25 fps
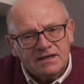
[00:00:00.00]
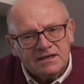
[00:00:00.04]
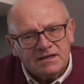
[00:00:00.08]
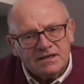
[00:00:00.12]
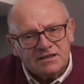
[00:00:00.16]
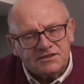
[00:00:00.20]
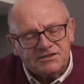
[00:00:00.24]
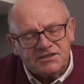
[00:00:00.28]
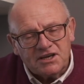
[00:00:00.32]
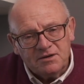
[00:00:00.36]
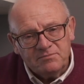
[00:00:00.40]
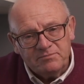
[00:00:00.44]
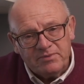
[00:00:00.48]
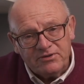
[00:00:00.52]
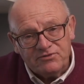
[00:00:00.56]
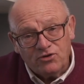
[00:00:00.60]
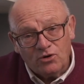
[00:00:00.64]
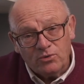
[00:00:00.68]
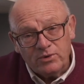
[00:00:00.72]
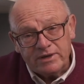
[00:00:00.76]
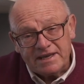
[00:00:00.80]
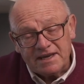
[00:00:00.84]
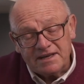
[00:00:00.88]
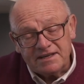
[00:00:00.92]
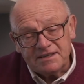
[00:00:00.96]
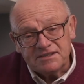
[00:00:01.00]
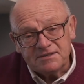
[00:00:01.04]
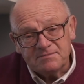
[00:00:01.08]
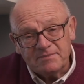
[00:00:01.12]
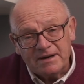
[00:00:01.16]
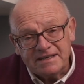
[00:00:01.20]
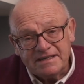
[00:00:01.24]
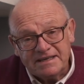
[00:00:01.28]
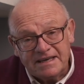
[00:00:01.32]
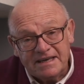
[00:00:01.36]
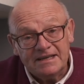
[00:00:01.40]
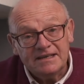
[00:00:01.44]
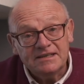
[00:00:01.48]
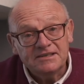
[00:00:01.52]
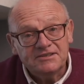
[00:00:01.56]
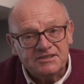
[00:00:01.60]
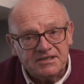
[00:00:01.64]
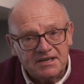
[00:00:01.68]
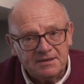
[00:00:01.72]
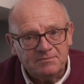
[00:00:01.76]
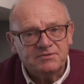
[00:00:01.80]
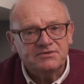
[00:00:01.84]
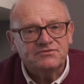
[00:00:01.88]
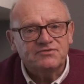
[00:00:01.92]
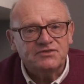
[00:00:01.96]
So before we get into my killer
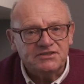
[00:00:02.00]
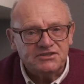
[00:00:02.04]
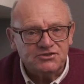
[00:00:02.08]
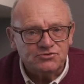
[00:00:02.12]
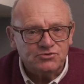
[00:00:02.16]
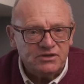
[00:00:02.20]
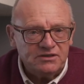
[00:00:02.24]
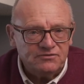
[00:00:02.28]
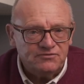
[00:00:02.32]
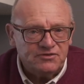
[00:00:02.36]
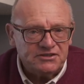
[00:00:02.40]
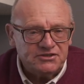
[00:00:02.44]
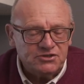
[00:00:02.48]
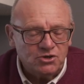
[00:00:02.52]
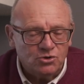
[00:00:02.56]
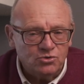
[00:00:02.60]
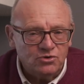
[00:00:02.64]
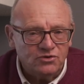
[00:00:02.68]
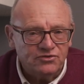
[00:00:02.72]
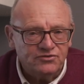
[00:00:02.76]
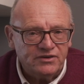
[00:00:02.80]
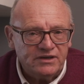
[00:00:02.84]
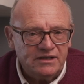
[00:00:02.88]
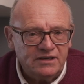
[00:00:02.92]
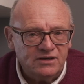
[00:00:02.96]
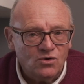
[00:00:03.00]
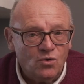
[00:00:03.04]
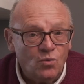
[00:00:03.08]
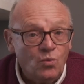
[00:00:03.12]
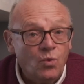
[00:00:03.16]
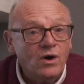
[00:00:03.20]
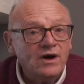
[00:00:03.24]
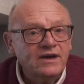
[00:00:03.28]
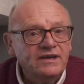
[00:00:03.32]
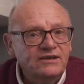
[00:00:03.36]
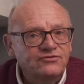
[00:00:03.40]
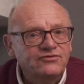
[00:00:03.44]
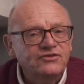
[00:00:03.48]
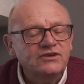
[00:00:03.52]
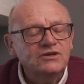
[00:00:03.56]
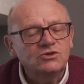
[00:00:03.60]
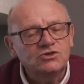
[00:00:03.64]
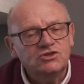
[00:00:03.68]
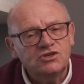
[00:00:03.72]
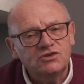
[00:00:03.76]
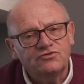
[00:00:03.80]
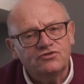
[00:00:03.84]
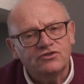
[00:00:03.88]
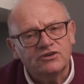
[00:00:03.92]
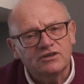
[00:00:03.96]
tips for street photography, why
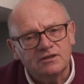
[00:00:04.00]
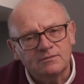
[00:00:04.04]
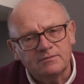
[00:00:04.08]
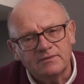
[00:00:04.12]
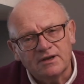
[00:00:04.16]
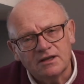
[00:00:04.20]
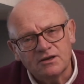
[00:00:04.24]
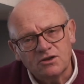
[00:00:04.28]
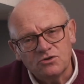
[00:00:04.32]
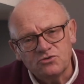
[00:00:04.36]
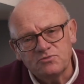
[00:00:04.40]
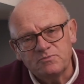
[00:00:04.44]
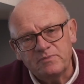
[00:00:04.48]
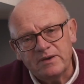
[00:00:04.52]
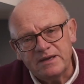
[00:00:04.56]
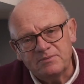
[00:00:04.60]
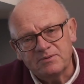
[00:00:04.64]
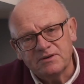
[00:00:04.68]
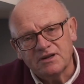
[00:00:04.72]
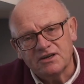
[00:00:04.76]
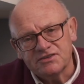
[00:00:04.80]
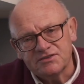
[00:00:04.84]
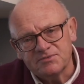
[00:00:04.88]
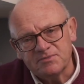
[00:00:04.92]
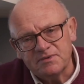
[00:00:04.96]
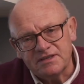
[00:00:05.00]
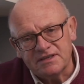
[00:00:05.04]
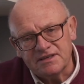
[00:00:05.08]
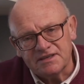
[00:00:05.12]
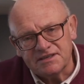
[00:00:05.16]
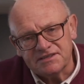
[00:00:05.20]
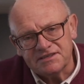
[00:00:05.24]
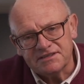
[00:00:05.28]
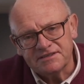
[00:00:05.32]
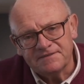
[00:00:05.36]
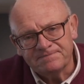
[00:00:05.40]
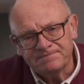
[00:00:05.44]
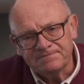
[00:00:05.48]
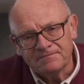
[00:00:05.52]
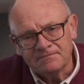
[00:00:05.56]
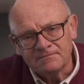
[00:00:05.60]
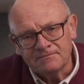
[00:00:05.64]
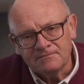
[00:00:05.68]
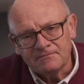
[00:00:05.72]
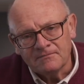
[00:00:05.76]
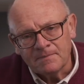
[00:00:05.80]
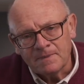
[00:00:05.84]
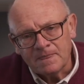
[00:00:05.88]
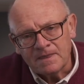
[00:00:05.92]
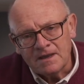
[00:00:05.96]
Fujifilm? A lot of people ask me this.
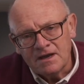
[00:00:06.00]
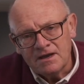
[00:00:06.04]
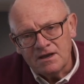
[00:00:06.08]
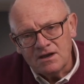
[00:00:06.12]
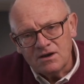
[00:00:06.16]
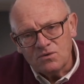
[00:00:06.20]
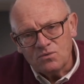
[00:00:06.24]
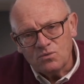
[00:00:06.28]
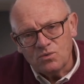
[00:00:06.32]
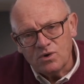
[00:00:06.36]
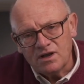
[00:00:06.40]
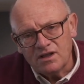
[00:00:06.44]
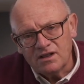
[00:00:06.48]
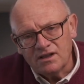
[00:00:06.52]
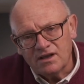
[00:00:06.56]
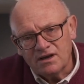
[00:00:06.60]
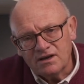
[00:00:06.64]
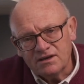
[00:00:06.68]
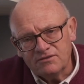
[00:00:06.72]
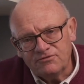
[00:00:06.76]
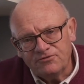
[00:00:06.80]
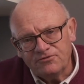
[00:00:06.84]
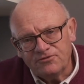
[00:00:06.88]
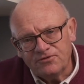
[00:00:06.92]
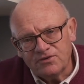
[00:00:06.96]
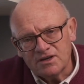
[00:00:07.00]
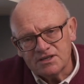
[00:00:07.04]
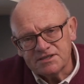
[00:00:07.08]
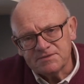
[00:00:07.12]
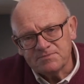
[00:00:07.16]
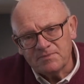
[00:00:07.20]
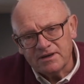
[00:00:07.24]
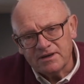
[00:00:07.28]
Well, I first